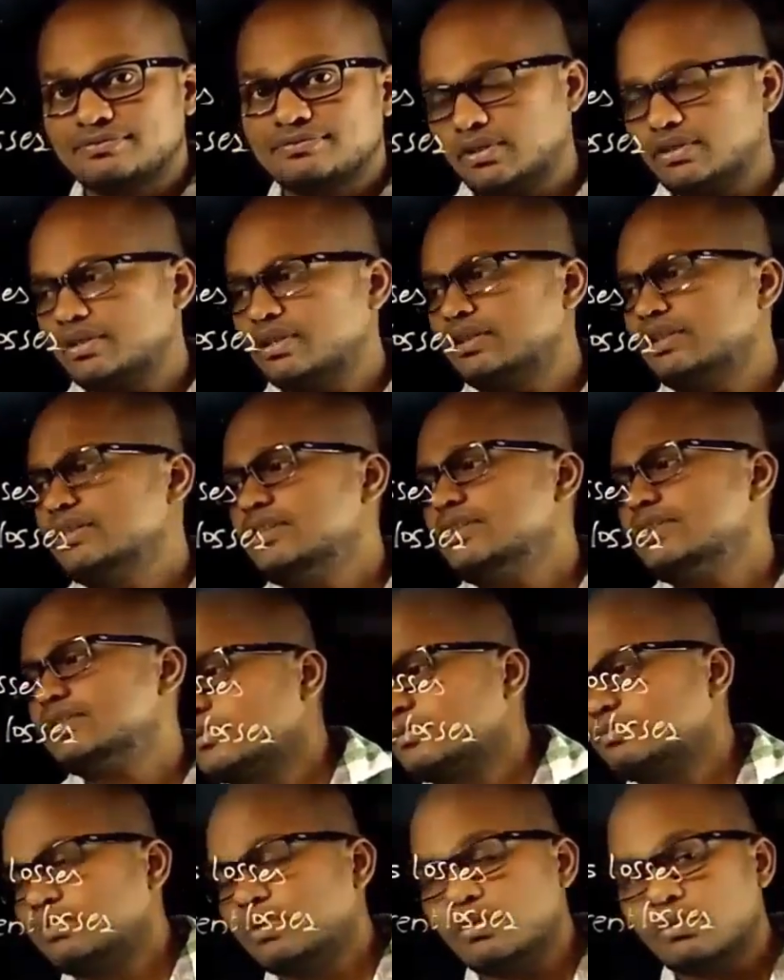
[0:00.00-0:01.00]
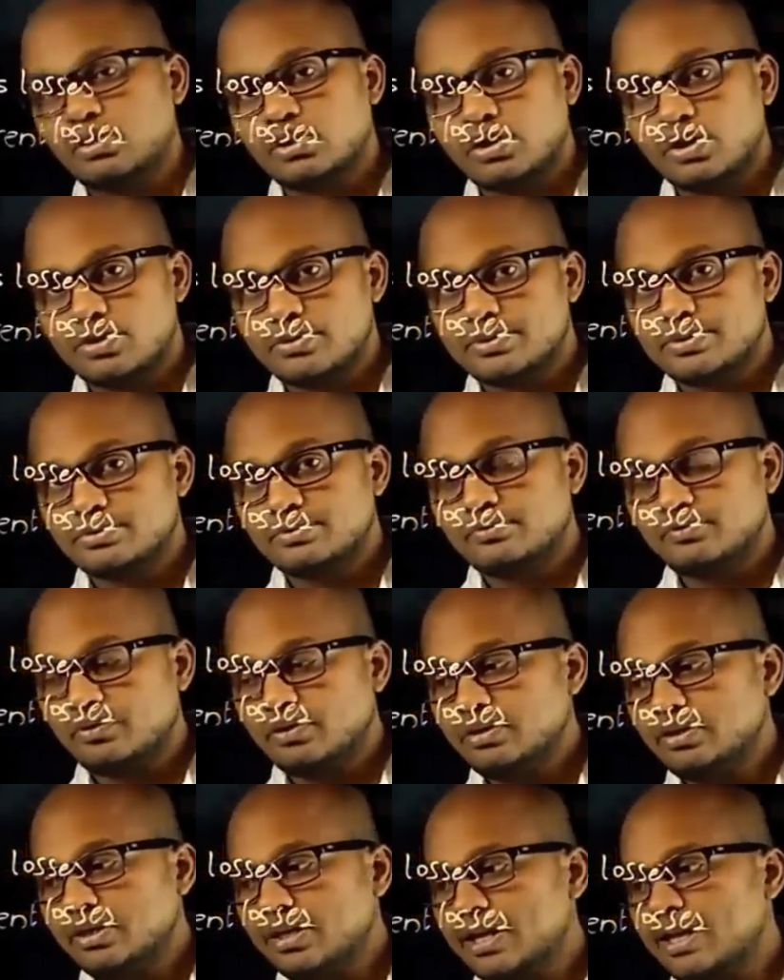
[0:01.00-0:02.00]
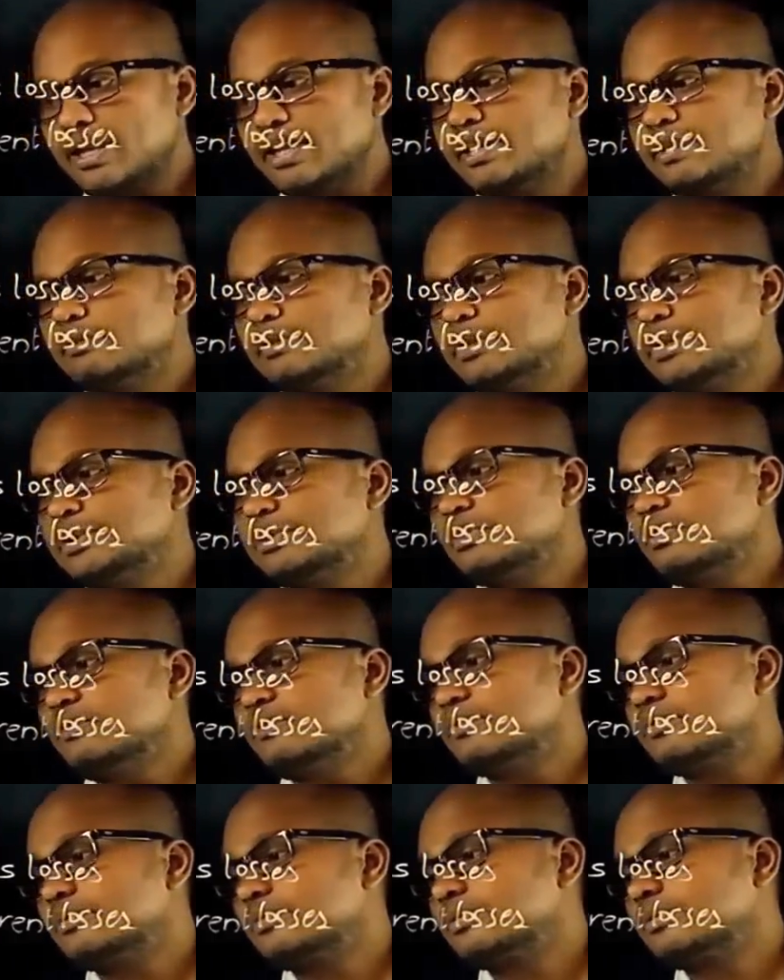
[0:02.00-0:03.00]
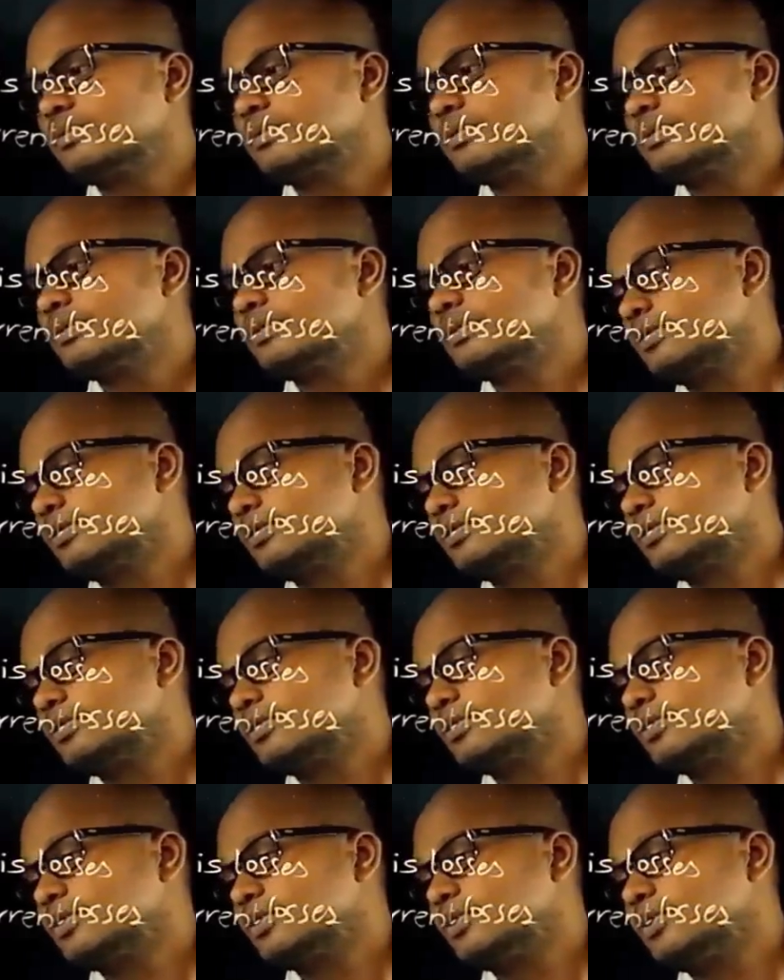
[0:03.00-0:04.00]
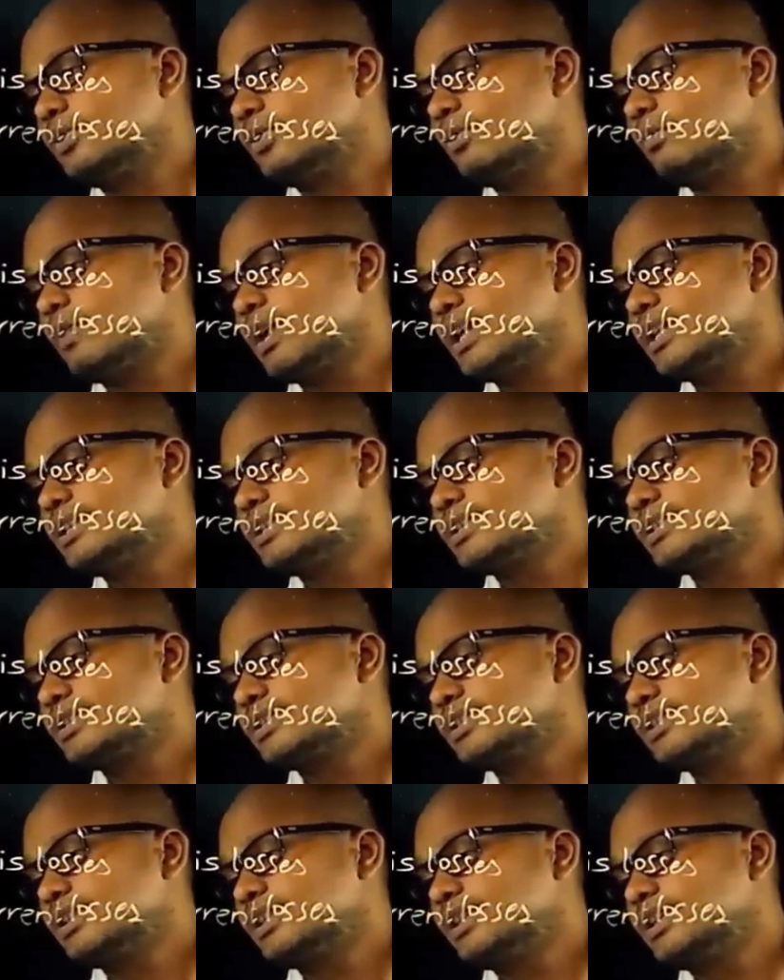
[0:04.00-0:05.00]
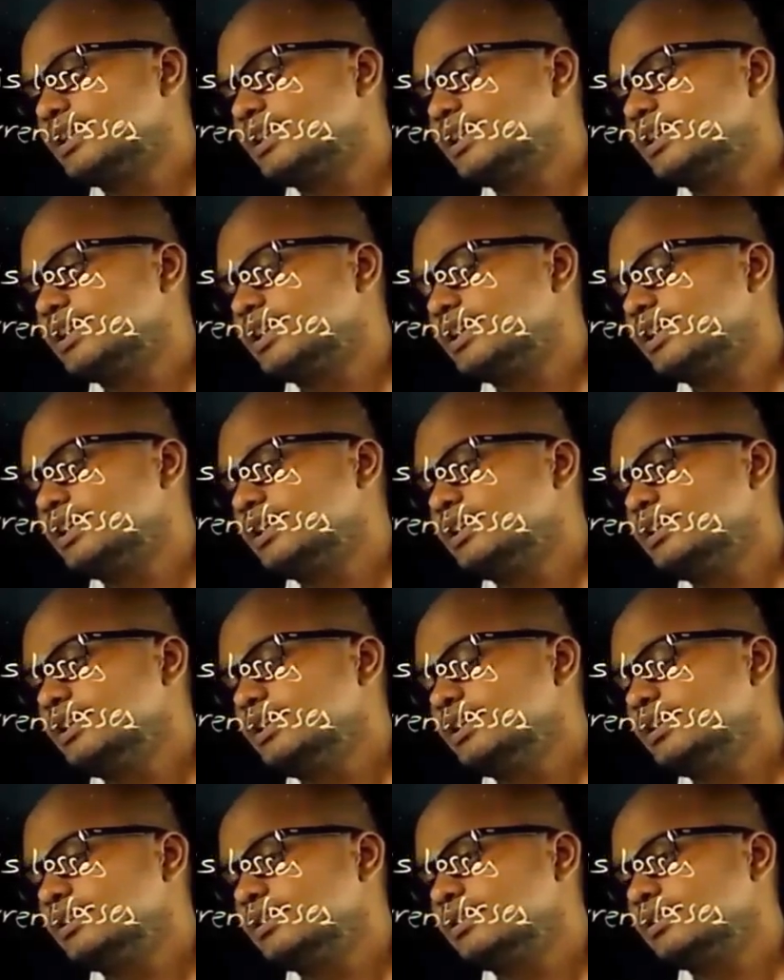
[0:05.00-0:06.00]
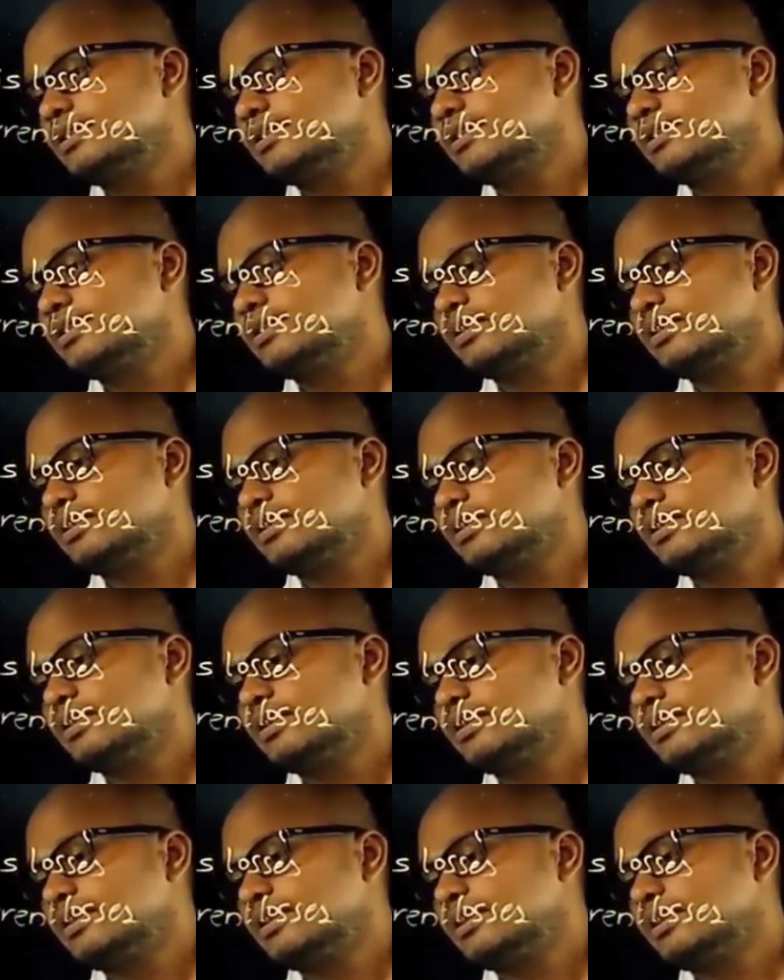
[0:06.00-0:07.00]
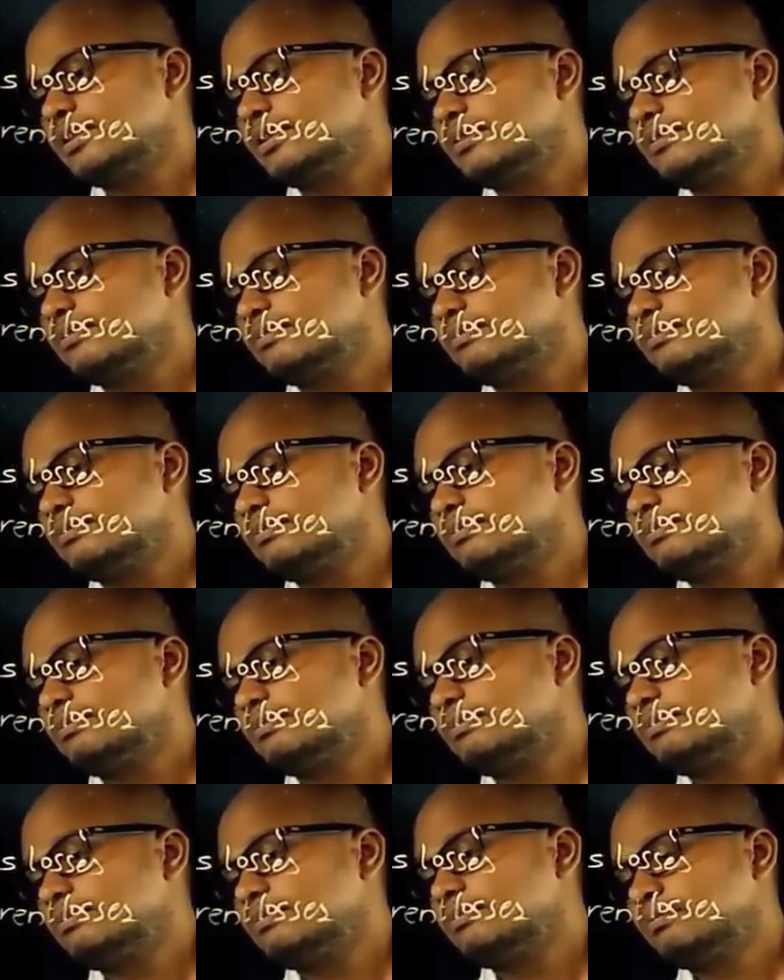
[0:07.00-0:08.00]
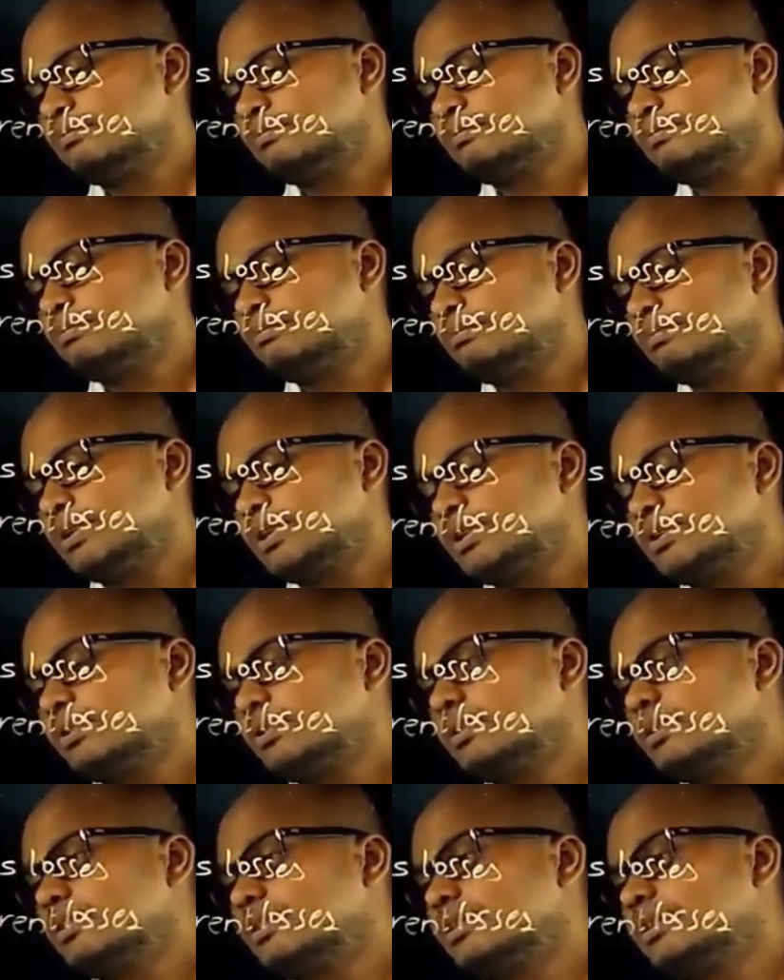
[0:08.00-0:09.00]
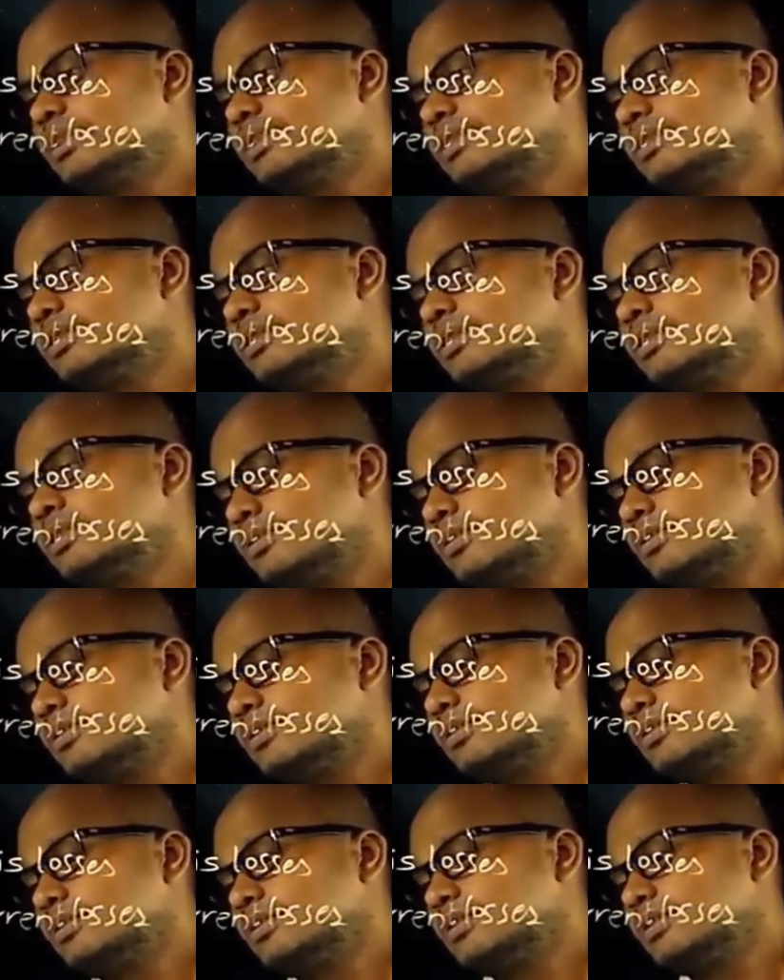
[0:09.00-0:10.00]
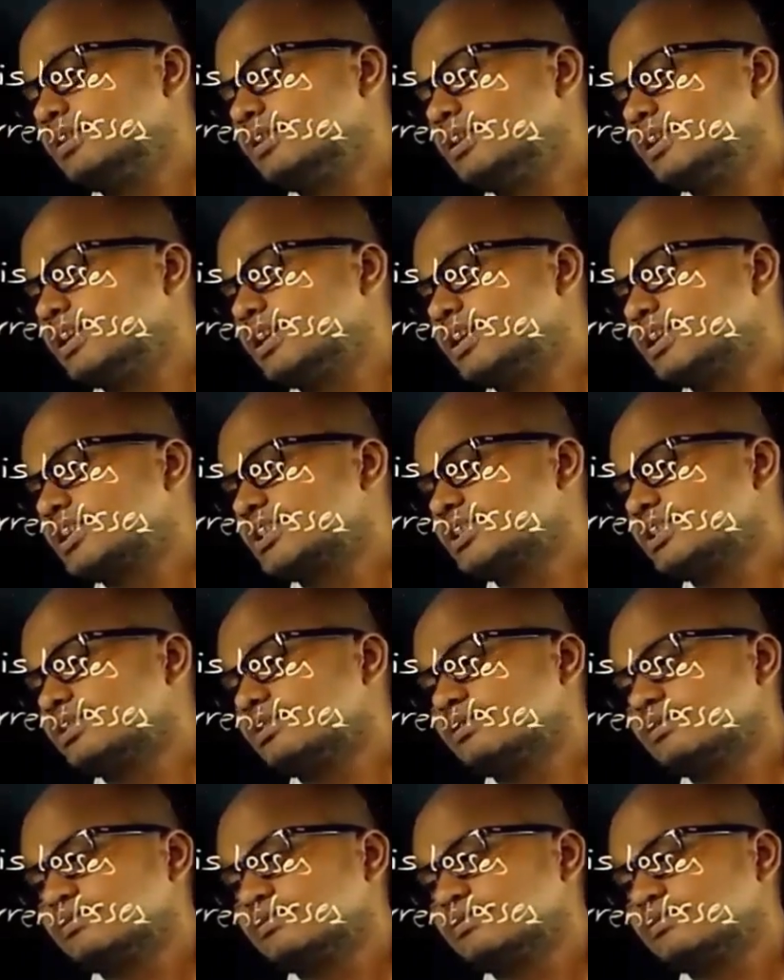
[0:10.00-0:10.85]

That is power consumed for alignment of domains in a particular direction